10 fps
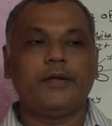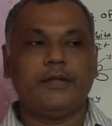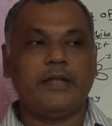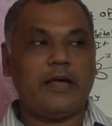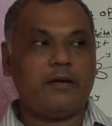
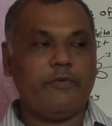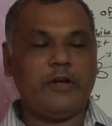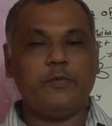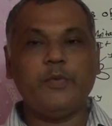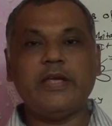There
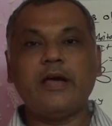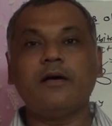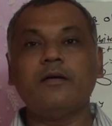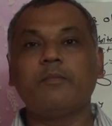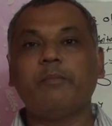will be
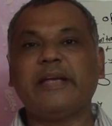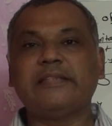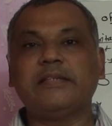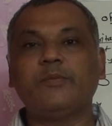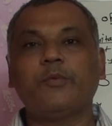a
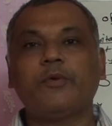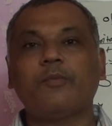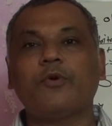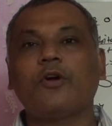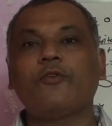maximum
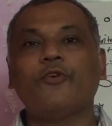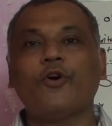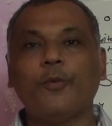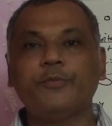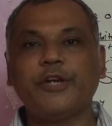number of
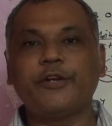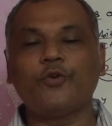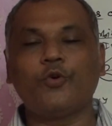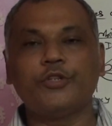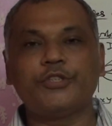
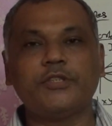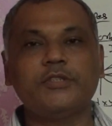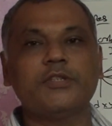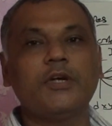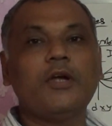objective
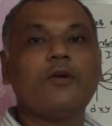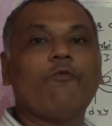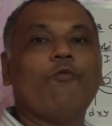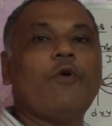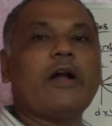questions.
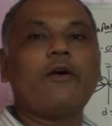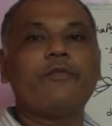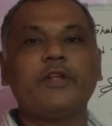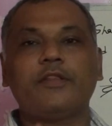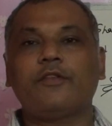One
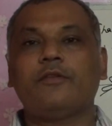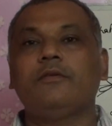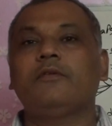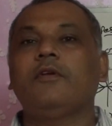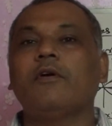of the
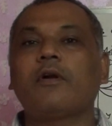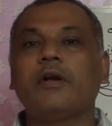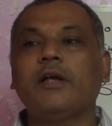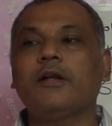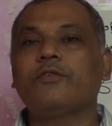
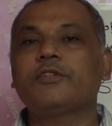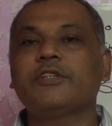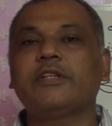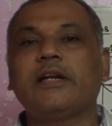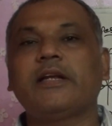theoretical
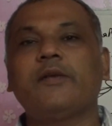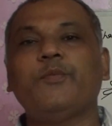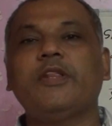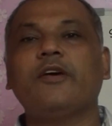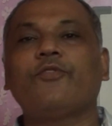question that can
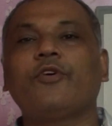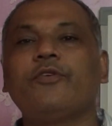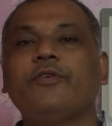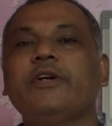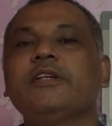be there for
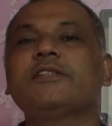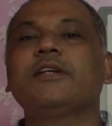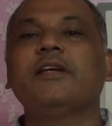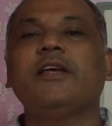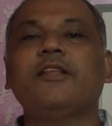you is
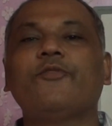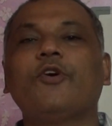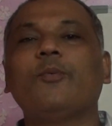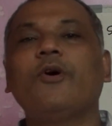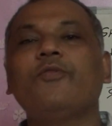in the
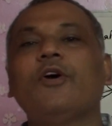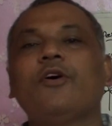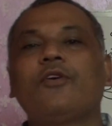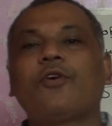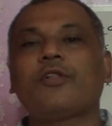form of
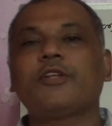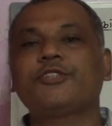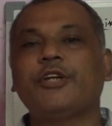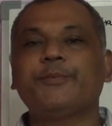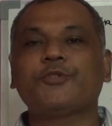draw the
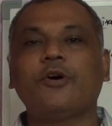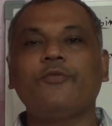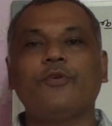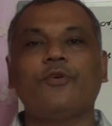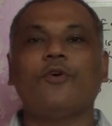shapes
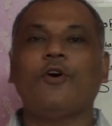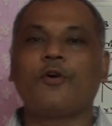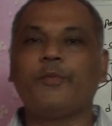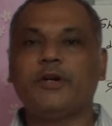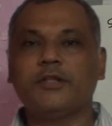of
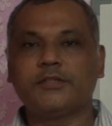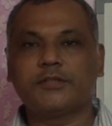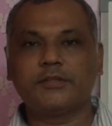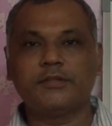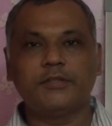
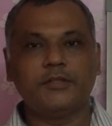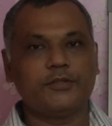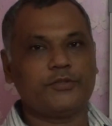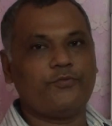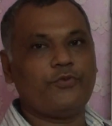orbitals.
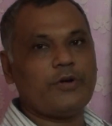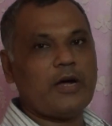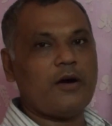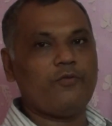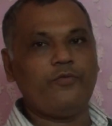So
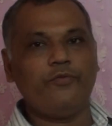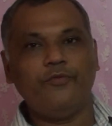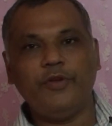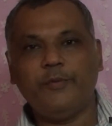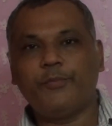how
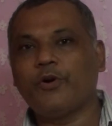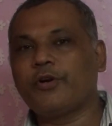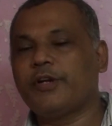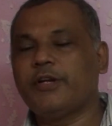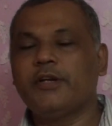we
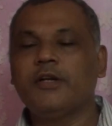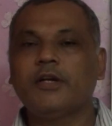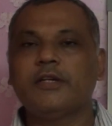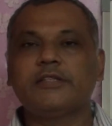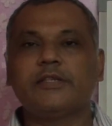plotted it,
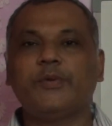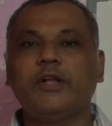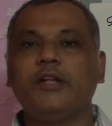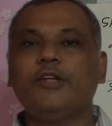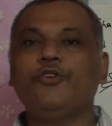
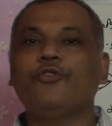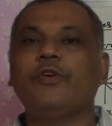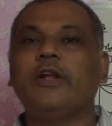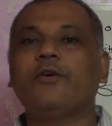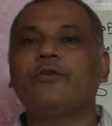similarly you
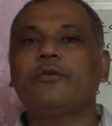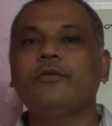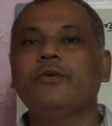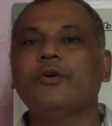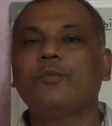will have
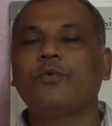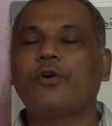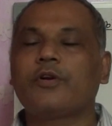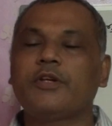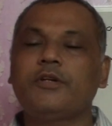to
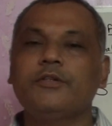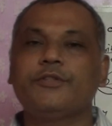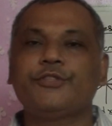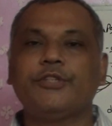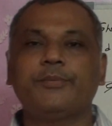plot the
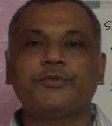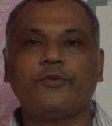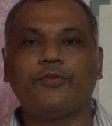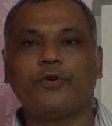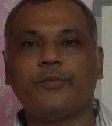shapes
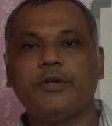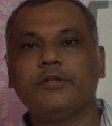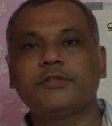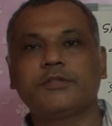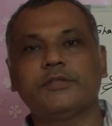of
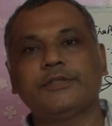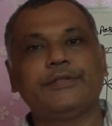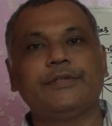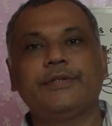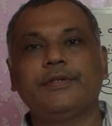orbitals.
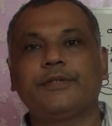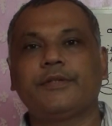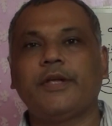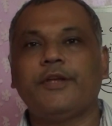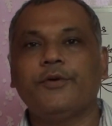
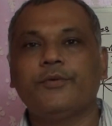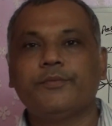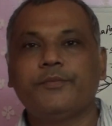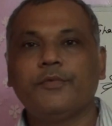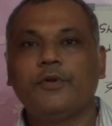Thank you.
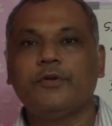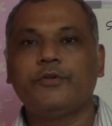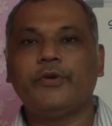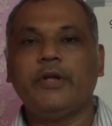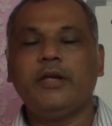
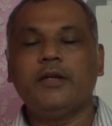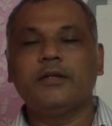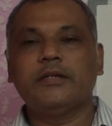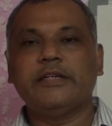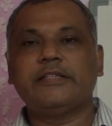Today
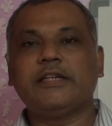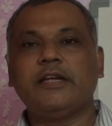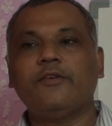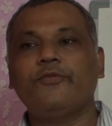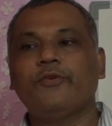it's
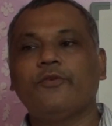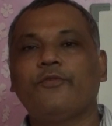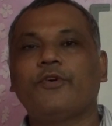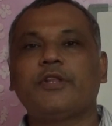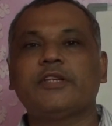enough
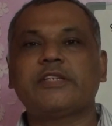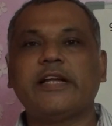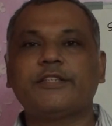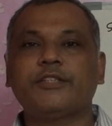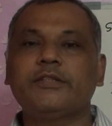for this
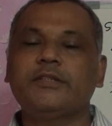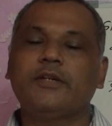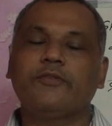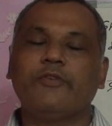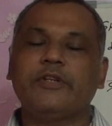lecture.
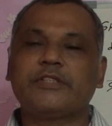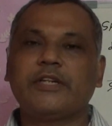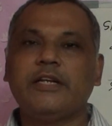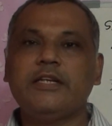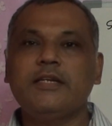We'll
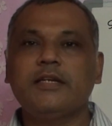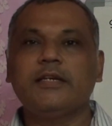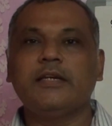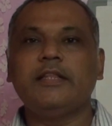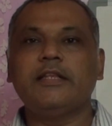study
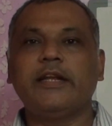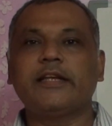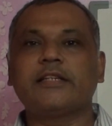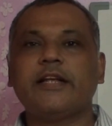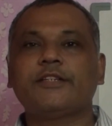in the
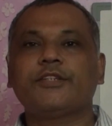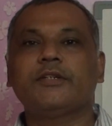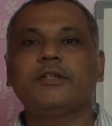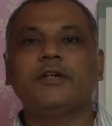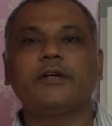next lecture
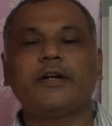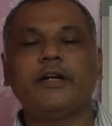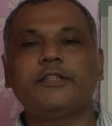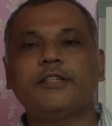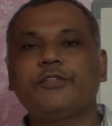
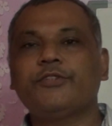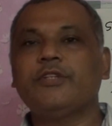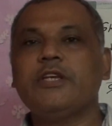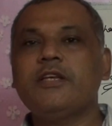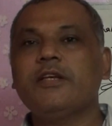related to
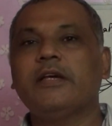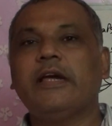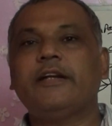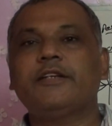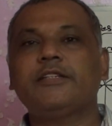the
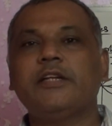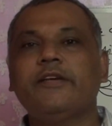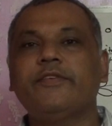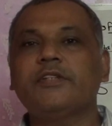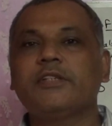energy
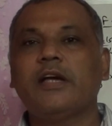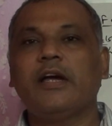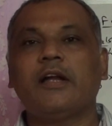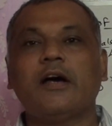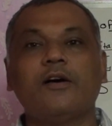levels
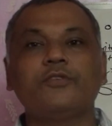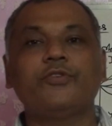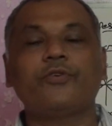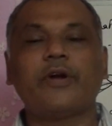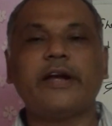and how
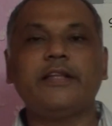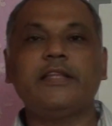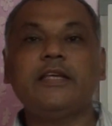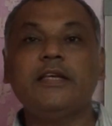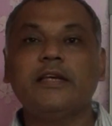to write
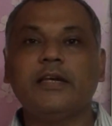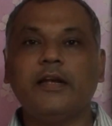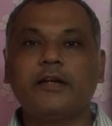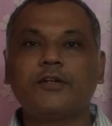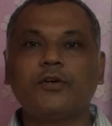the
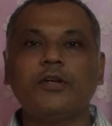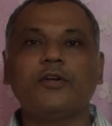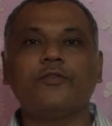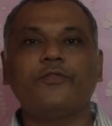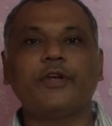electronic
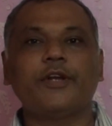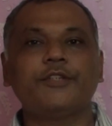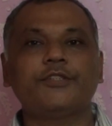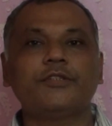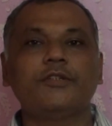
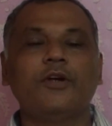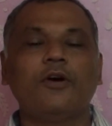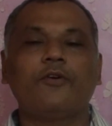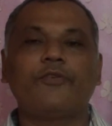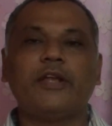configuration
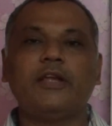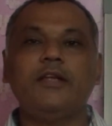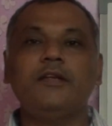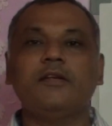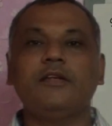of
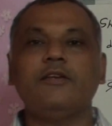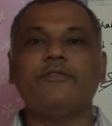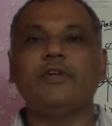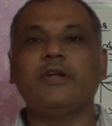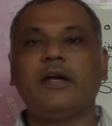any
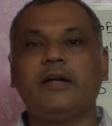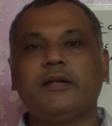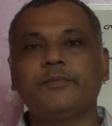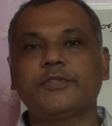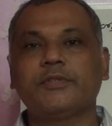given
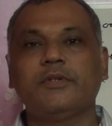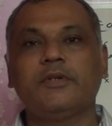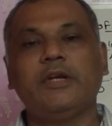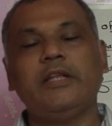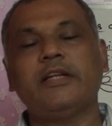atoms
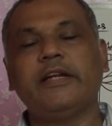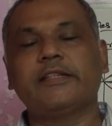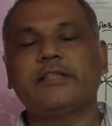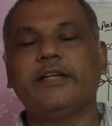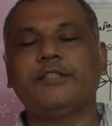in the
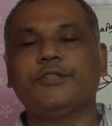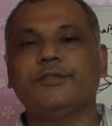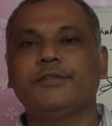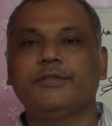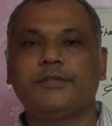next lecture.
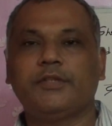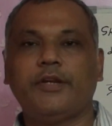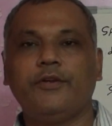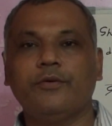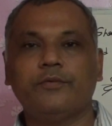Thank you.